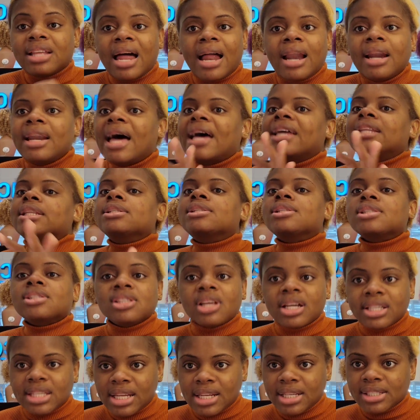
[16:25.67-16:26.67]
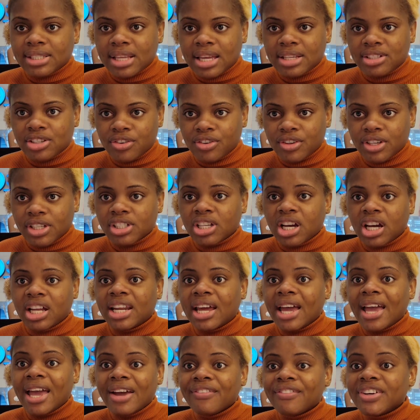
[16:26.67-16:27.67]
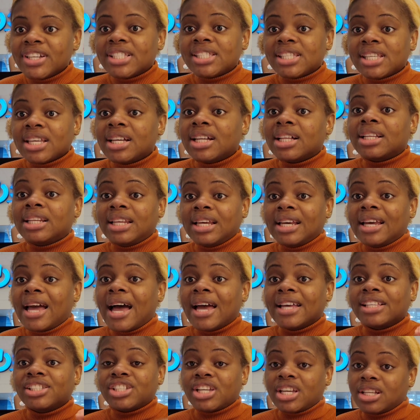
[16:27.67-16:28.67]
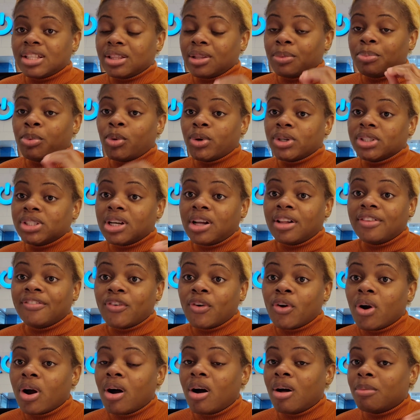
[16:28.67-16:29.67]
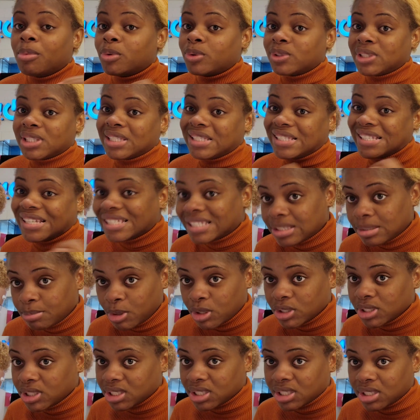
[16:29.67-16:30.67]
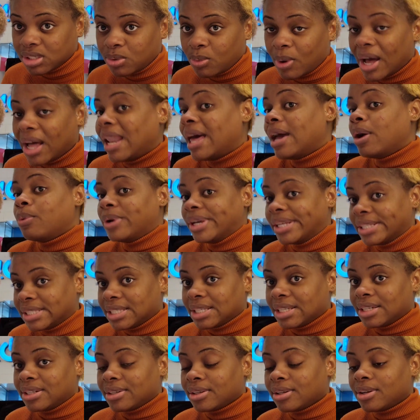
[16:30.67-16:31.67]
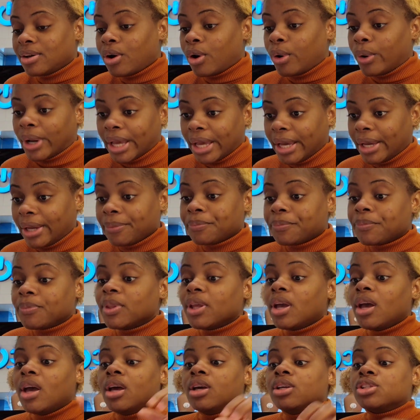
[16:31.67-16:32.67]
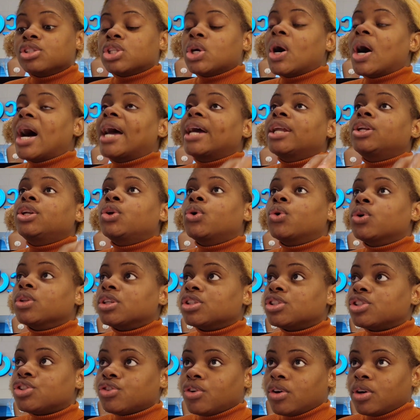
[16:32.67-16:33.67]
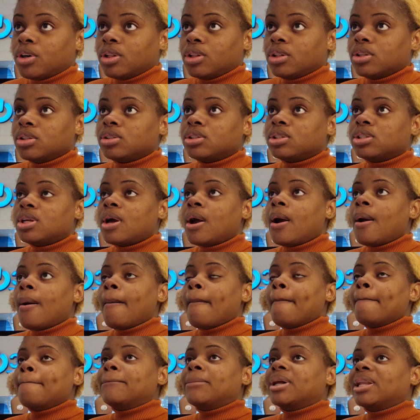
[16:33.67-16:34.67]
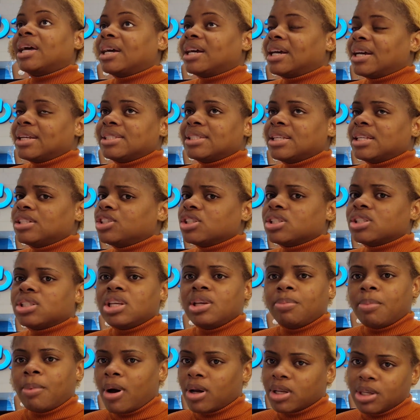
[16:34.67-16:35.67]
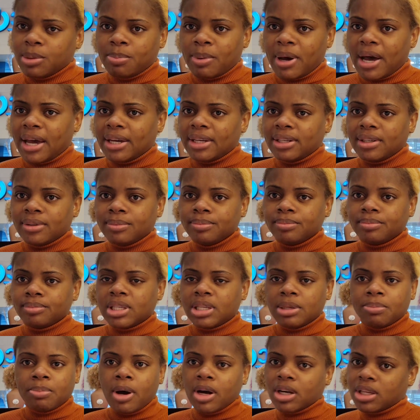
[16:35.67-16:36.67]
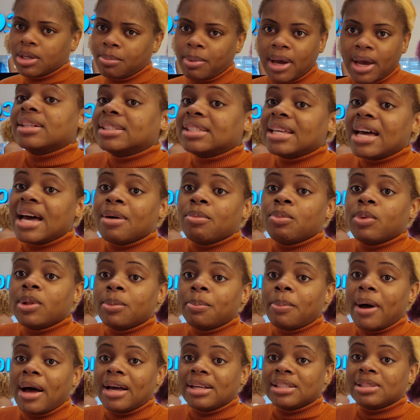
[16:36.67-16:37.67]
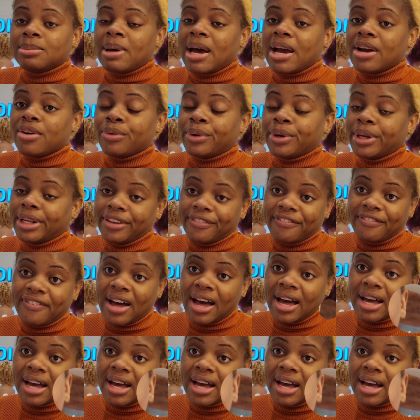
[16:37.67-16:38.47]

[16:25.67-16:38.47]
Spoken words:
Like, this is not an exaggeration. Every single day I checked the portal for almost 6 months while I waited. Okay? So I know the struggles, but like I said, just keep occupied. Keep occupied. The time will pass by really fast.